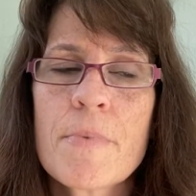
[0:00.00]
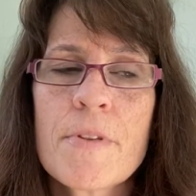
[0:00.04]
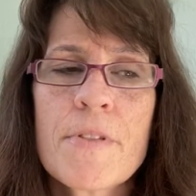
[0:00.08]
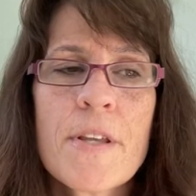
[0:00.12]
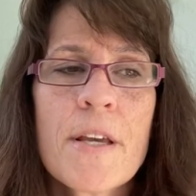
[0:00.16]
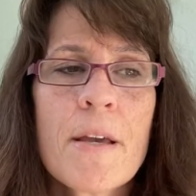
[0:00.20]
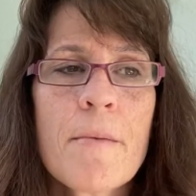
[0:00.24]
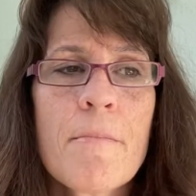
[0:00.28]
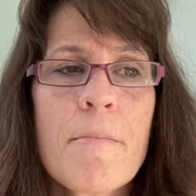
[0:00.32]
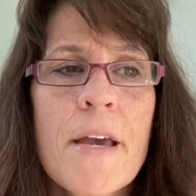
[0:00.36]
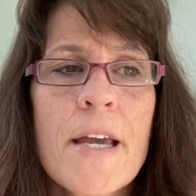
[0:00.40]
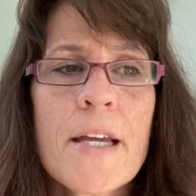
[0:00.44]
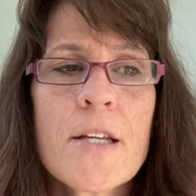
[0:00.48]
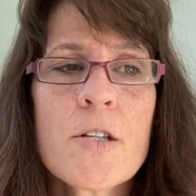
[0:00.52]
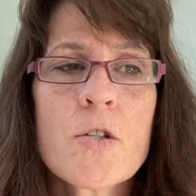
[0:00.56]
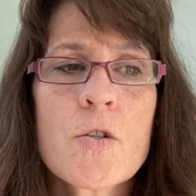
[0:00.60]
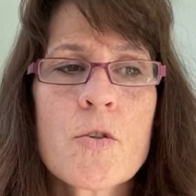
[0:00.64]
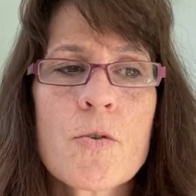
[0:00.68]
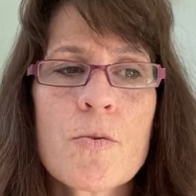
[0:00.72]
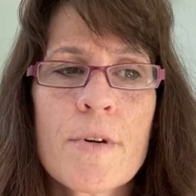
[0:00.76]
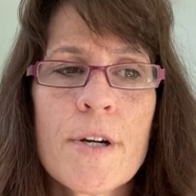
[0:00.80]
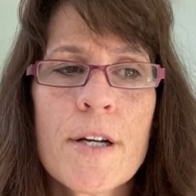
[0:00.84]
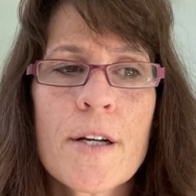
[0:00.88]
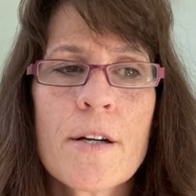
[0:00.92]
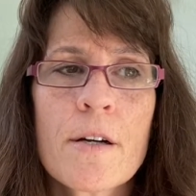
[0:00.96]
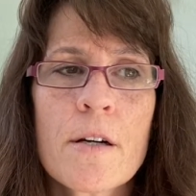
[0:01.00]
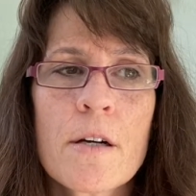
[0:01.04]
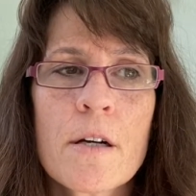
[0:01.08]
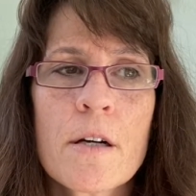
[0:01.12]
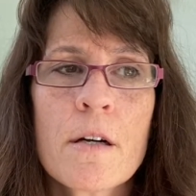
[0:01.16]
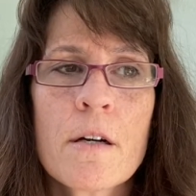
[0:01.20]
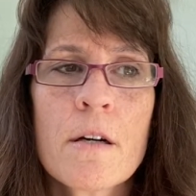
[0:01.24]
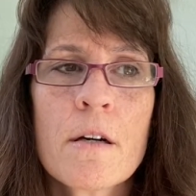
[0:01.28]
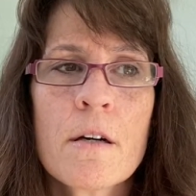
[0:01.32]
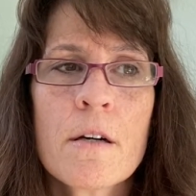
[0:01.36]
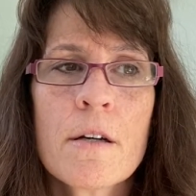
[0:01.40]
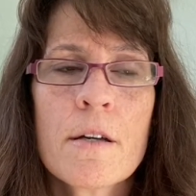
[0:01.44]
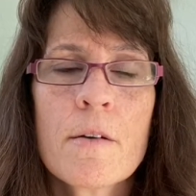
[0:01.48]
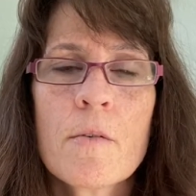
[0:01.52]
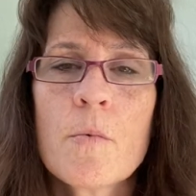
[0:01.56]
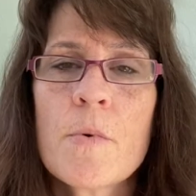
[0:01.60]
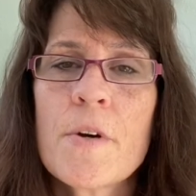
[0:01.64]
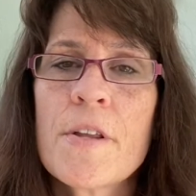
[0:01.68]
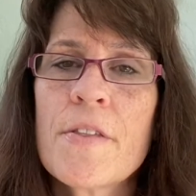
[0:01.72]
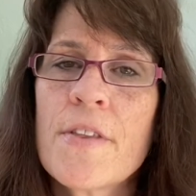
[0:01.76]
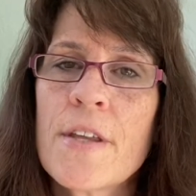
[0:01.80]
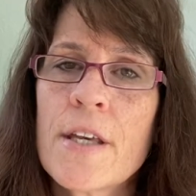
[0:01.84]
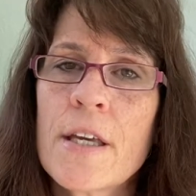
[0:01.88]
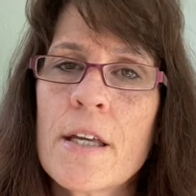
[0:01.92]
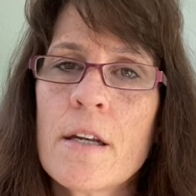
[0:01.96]
but they may trigger
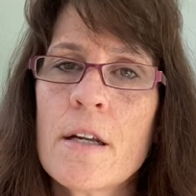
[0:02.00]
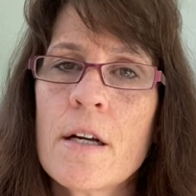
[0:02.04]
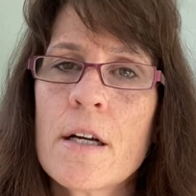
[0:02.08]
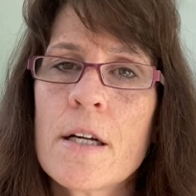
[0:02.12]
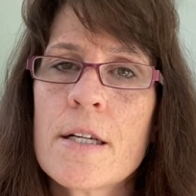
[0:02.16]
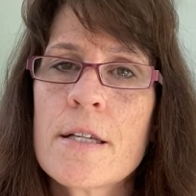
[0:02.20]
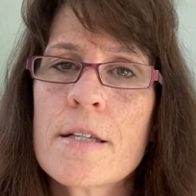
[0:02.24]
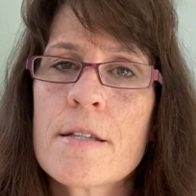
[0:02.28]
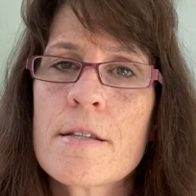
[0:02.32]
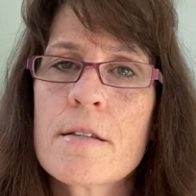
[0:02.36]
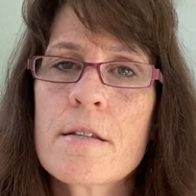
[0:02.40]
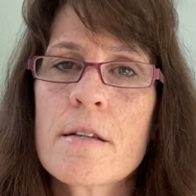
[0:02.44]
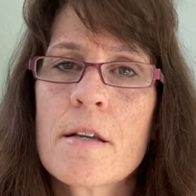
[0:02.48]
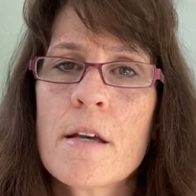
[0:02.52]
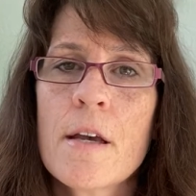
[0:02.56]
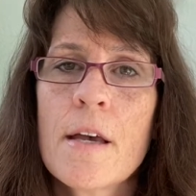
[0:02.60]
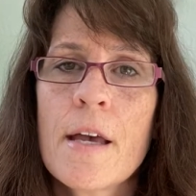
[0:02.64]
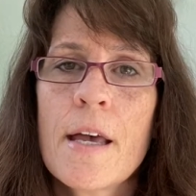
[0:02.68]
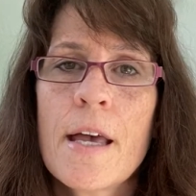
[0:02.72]
within us